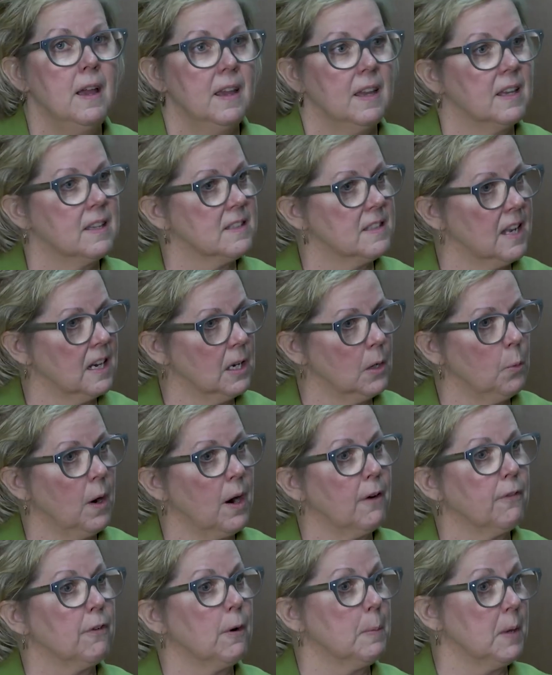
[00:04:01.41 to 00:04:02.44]
It's
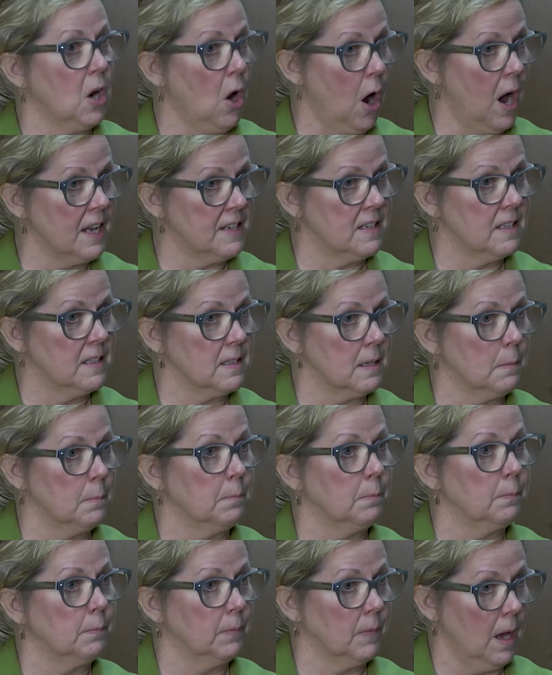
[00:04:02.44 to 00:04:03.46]
anywhere from an
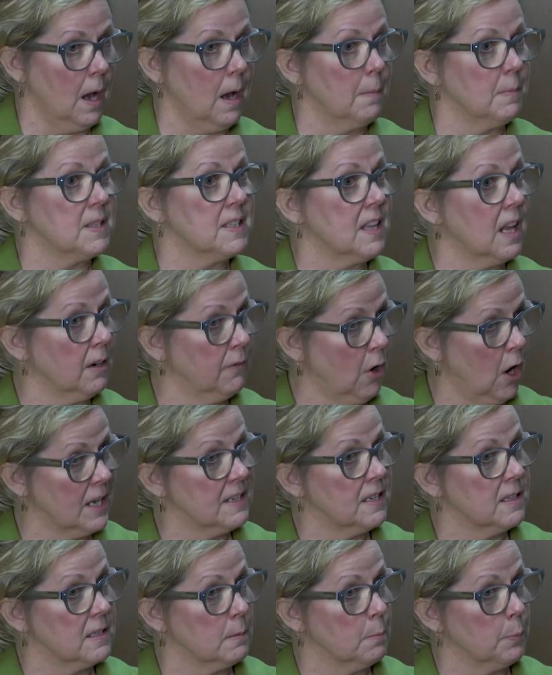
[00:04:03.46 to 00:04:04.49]
autism um, set of
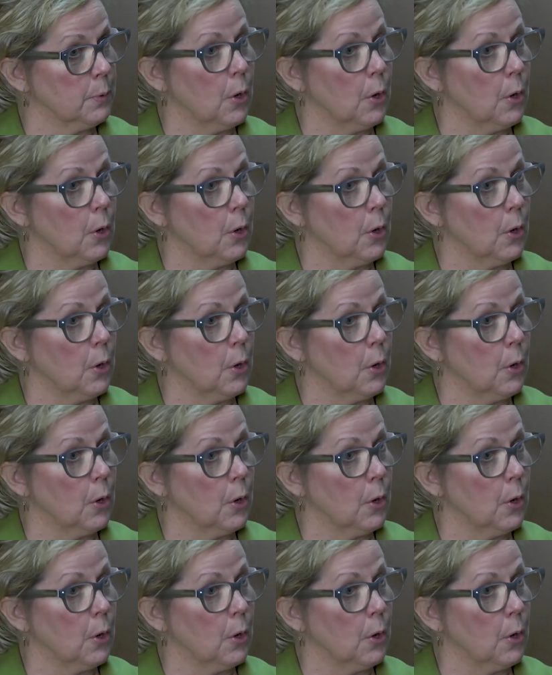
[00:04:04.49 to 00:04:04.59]
autism